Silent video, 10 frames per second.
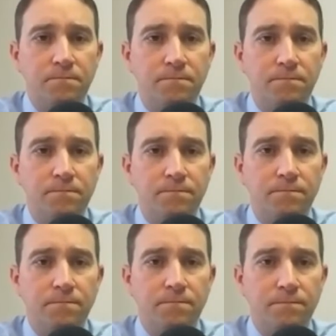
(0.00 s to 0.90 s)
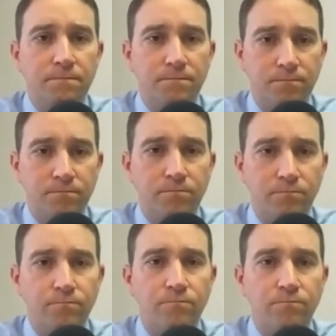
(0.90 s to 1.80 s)

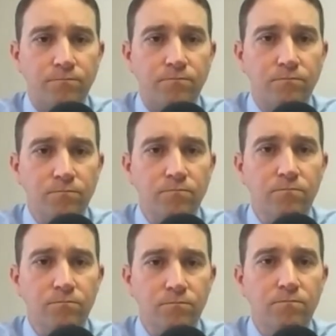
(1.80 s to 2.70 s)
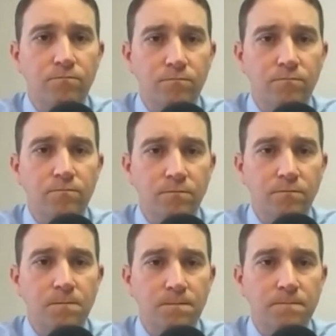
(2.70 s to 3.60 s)

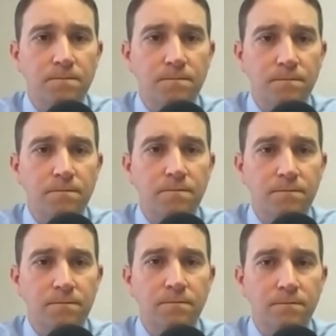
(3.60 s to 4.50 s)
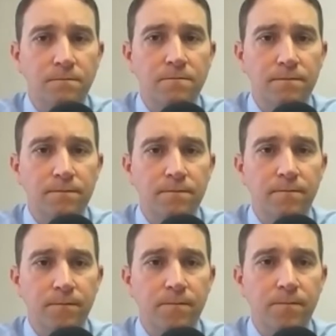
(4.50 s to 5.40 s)

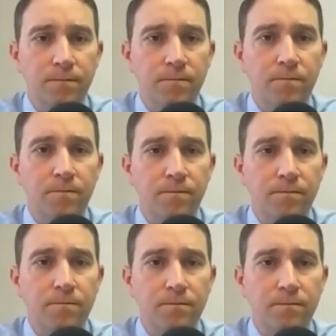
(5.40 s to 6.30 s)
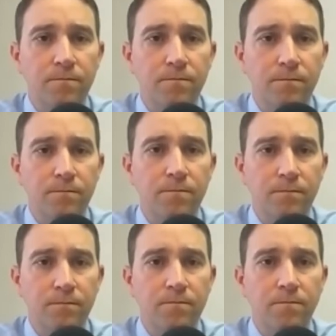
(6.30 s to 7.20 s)

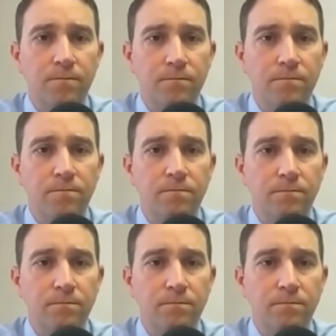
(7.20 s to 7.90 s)
The person shown says nothing.